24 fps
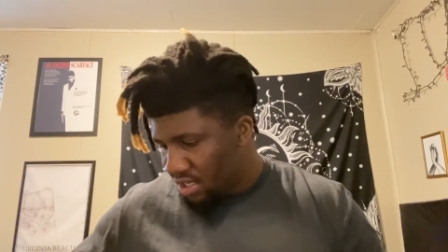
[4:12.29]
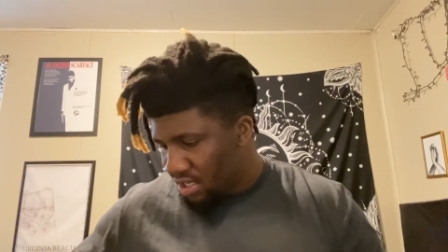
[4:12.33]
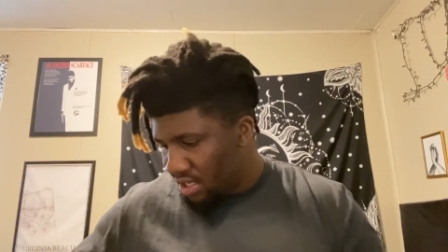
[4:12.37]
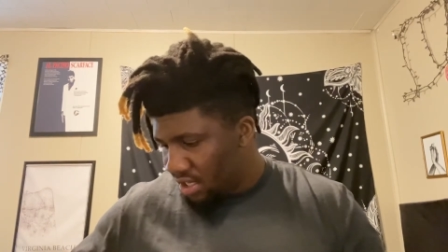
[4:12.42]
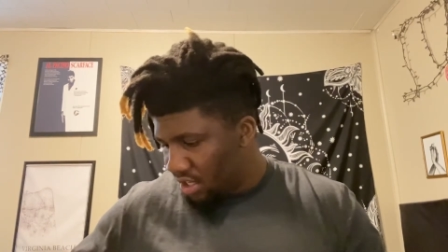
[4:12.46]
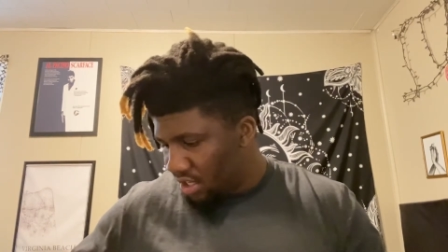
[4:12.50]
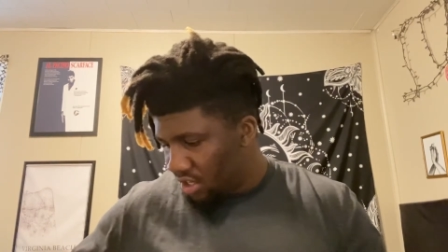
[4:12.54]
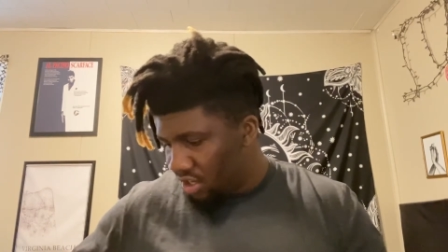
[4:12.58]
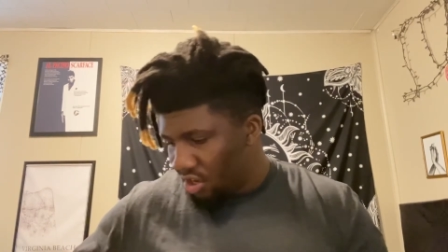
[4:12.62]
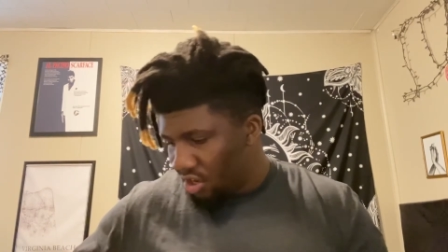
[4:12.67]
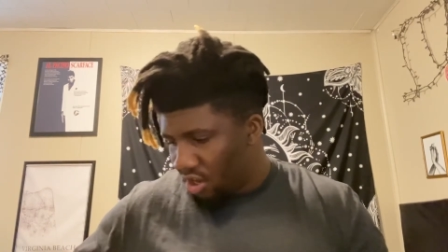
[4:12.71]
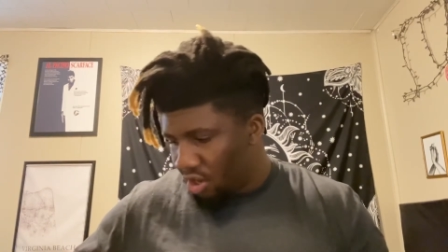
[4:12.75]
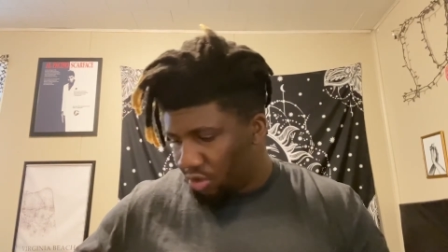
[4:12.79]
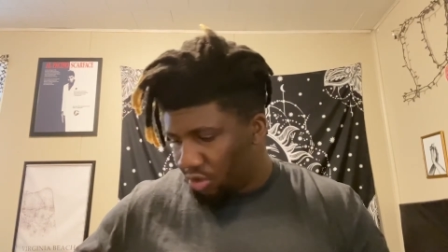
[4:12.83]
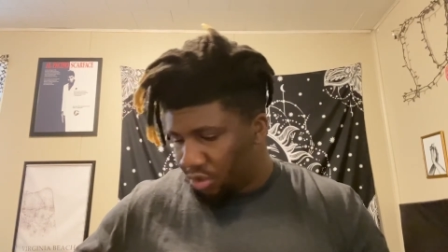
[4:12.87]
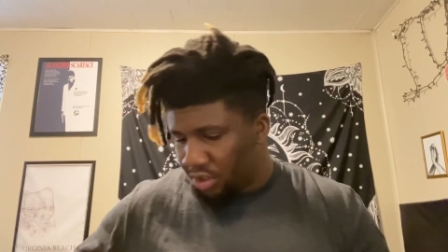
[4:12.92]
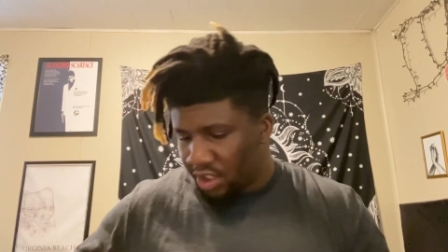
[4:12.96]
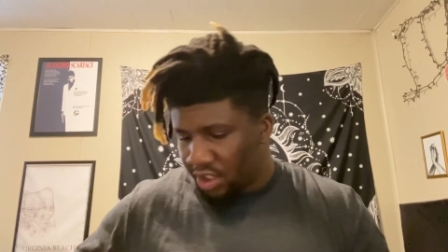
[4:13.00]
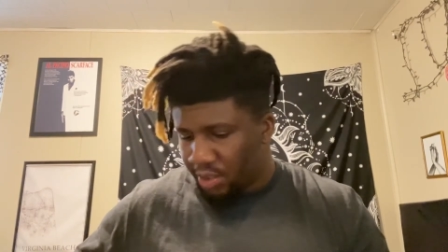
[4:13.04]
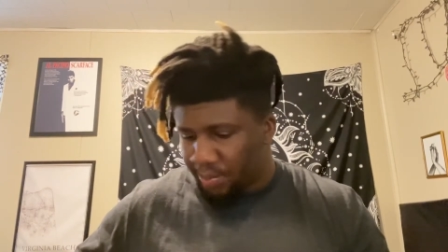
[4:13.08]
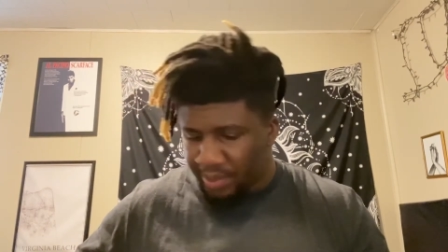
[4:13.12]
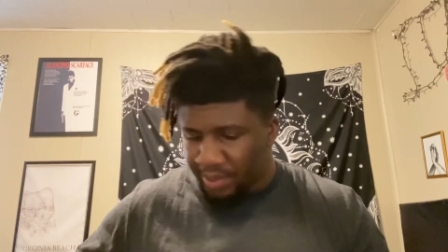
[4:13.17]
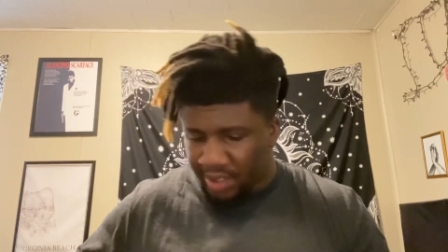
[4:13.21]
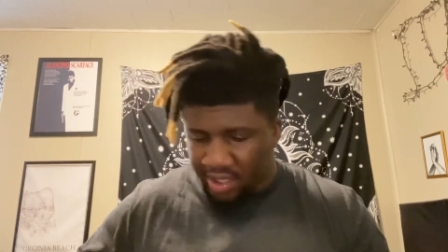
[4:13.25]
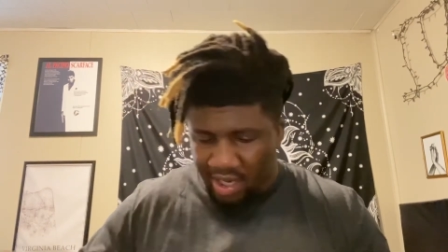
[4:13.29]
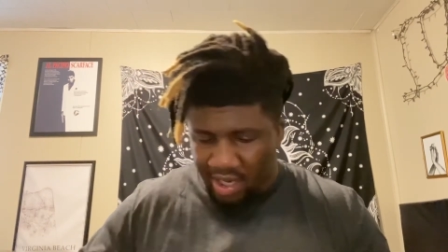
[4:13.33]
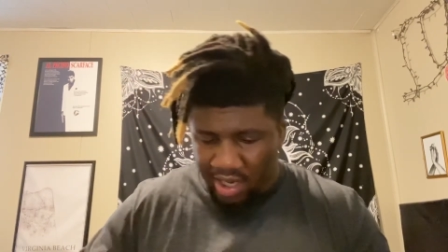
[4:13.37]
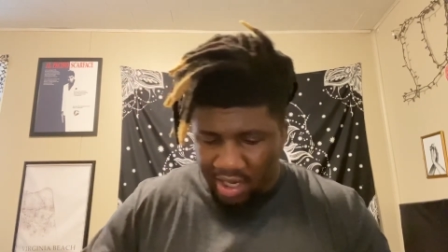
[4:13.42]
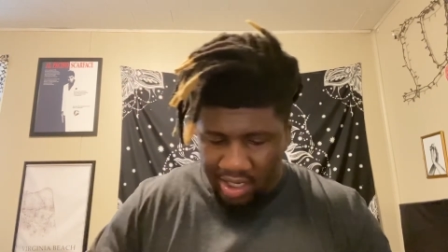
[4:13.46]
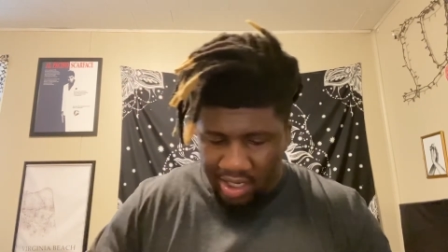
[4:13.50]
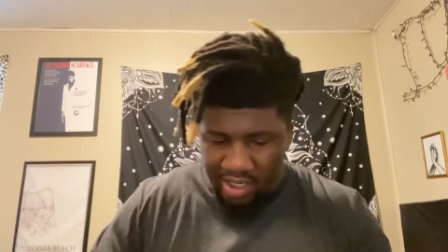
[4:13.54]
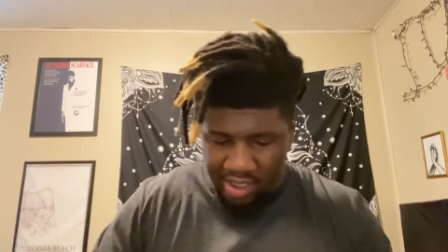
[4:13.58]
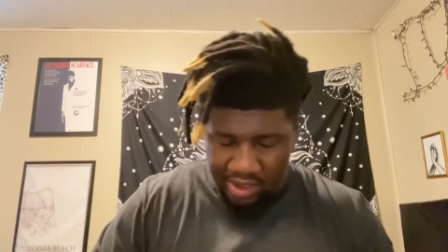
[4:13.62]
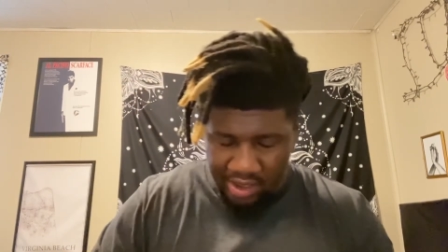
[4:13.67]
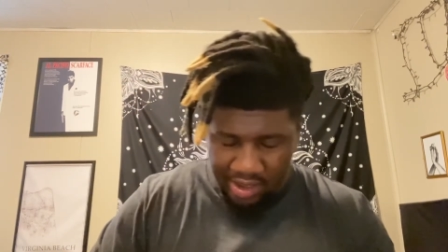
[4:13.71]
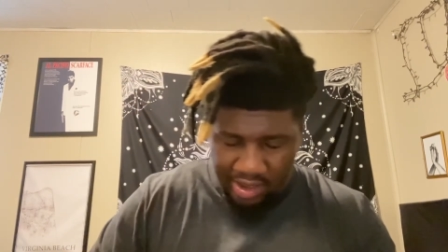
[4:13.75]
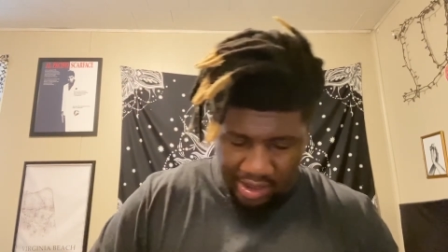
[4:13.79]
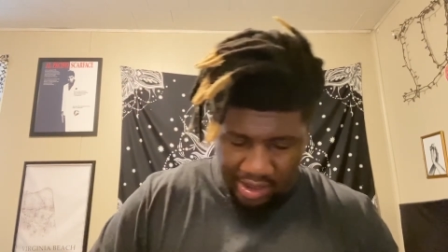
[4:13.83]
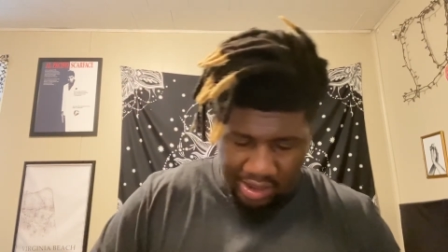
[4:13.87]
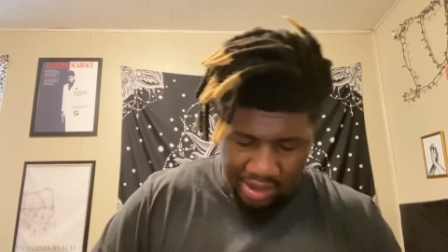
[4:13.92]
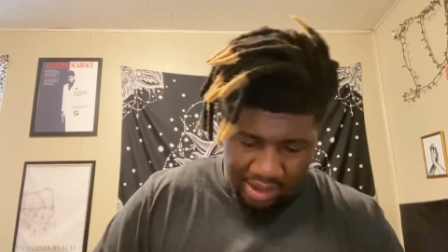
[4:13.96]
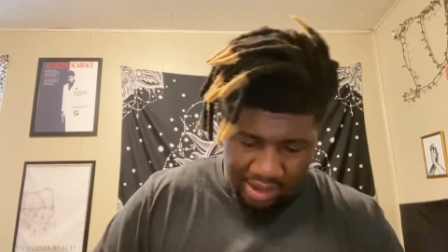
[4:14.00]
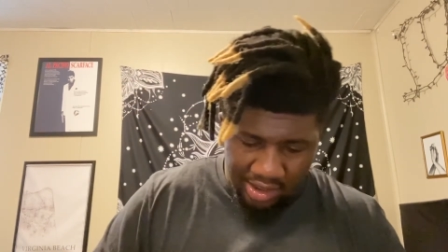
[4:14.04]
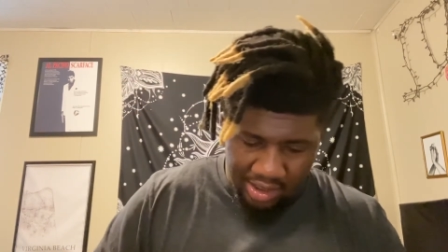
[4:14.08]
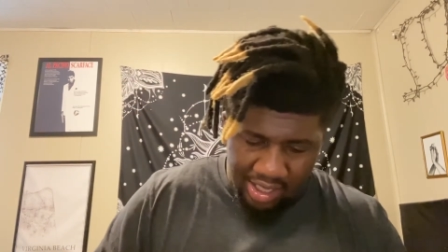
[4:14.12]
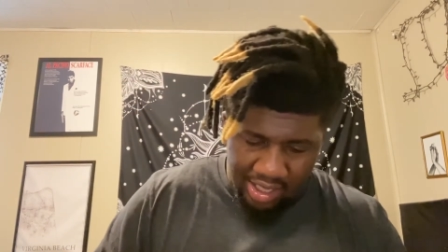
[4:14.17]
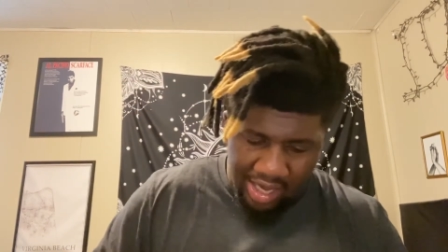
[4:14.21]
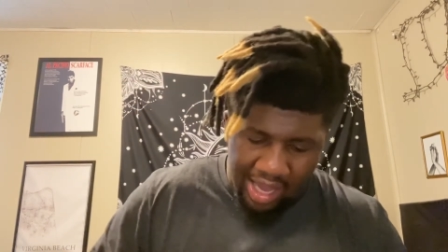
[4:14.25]
You know, just because
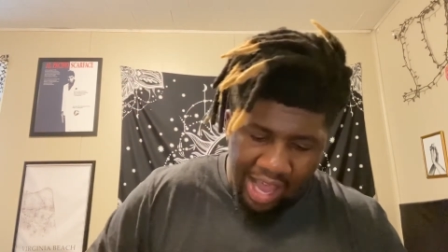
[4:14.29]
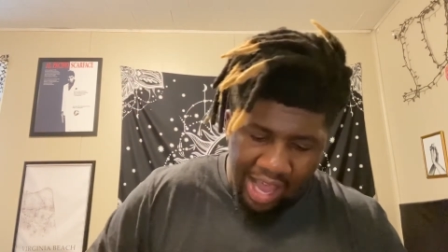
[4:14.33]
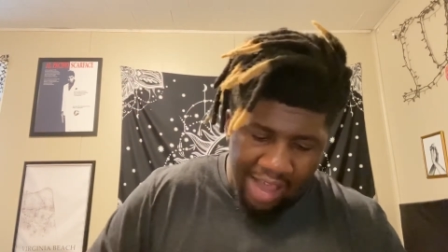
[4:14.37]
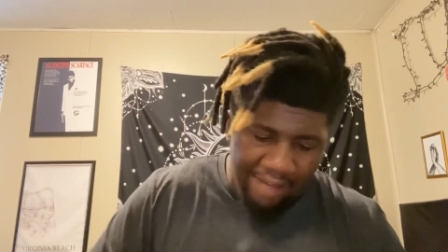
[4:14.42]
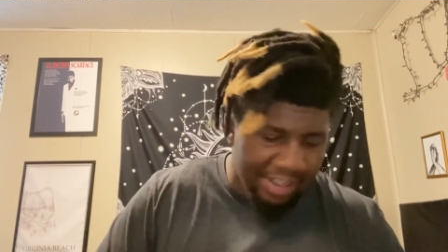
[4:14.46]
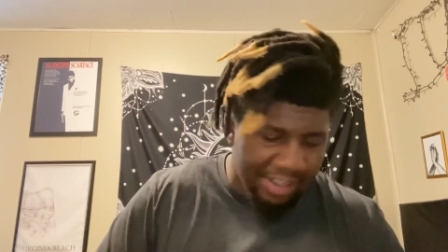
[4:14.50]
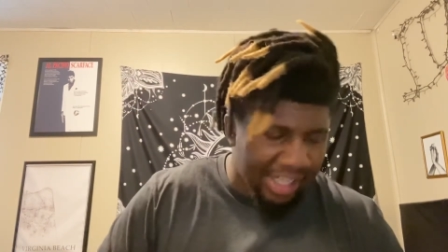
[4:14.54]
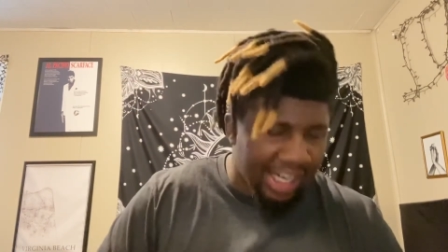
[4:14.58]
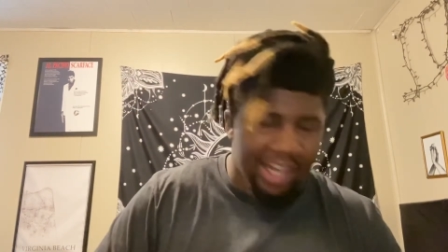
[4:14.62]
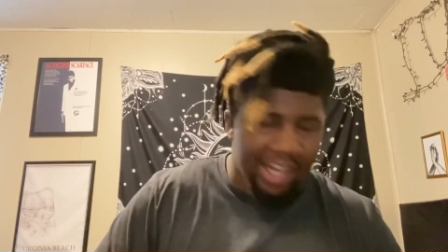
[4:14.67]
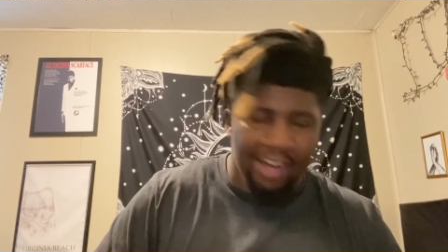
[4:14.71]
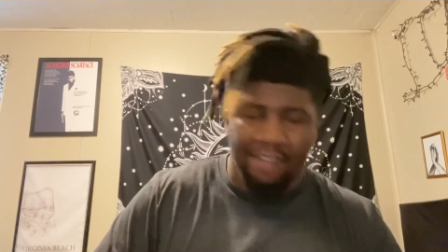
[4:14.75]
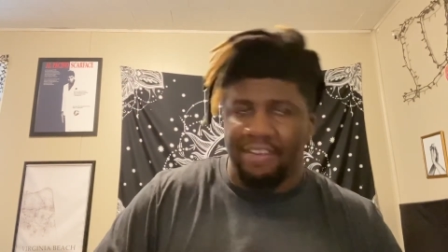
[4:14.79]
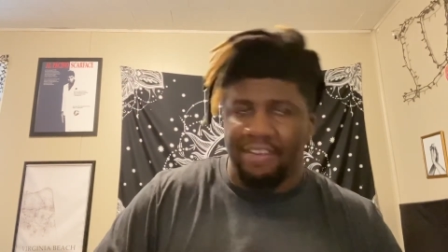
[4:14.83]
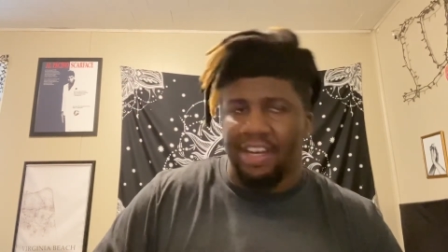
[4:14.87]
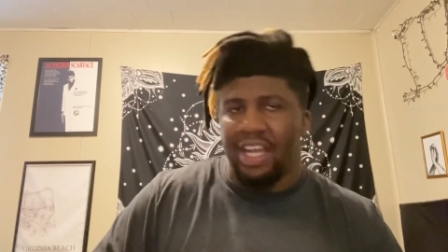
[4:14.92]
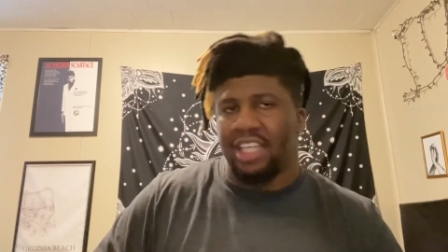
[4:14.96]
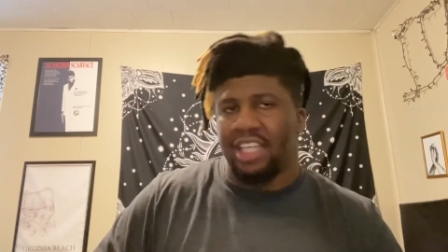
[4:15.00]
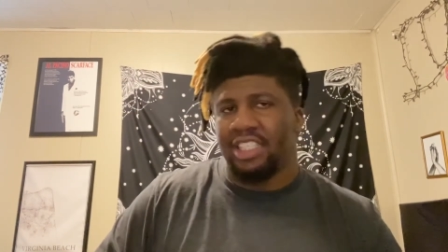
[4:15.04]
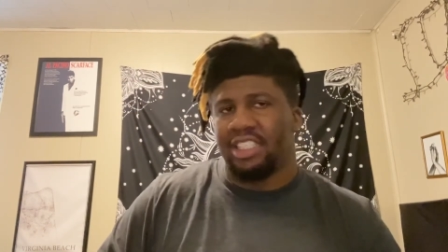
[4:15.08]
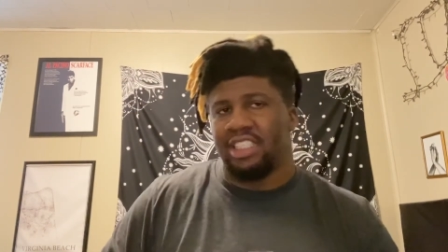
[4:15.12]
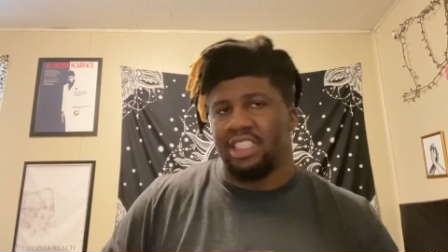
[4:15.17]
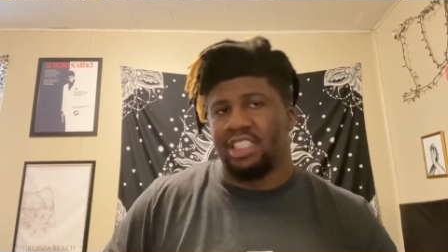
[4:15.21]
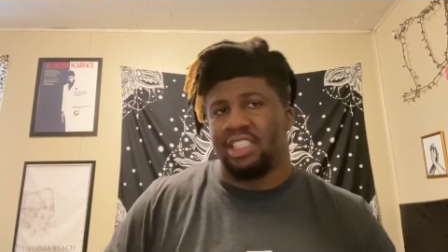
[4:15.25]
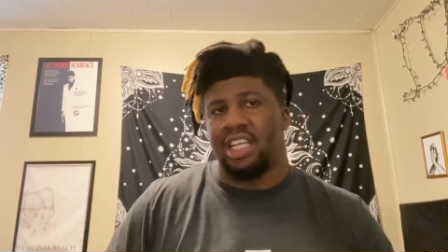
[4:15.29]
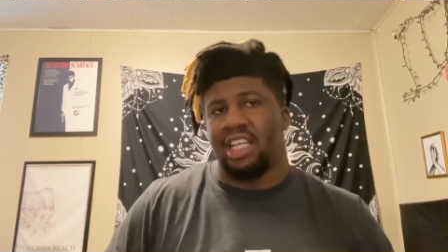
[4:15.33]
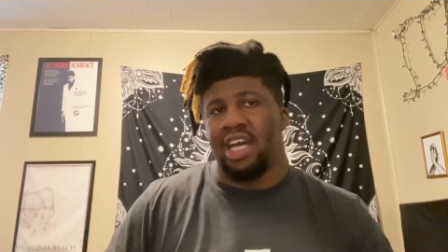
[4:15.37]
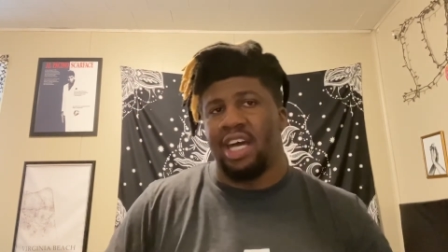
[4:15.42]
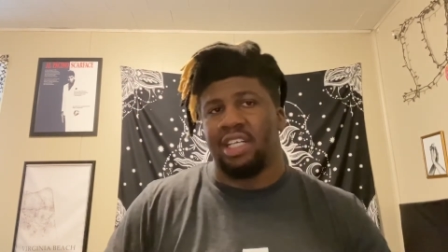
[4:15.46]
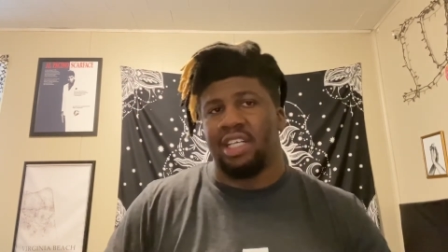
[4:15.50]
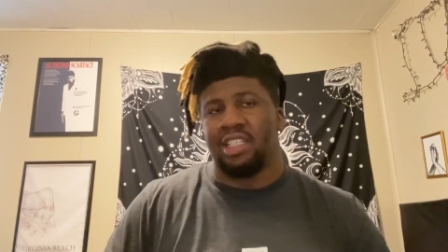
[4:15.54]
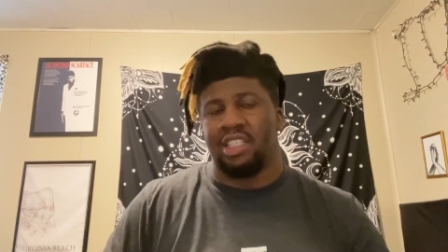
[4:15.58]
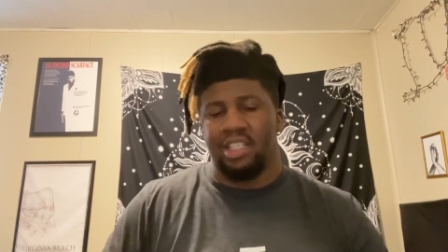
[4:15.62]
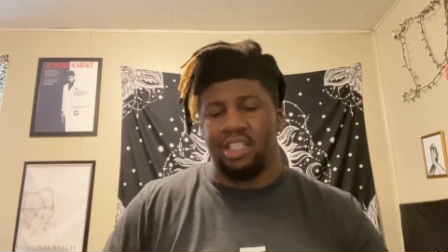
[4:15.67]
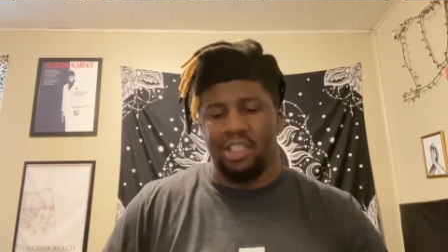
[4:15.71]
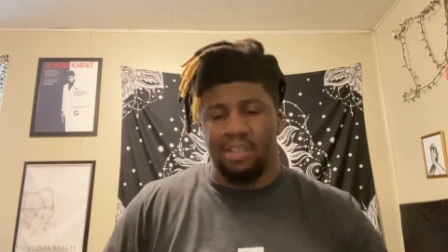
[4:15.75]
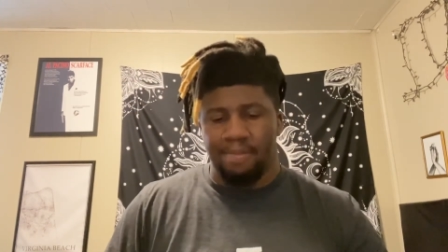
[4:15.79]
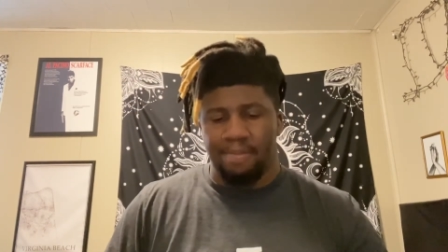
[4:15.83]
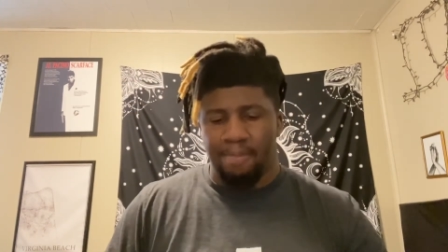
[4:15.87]
I have a lot of fly shit stocked up.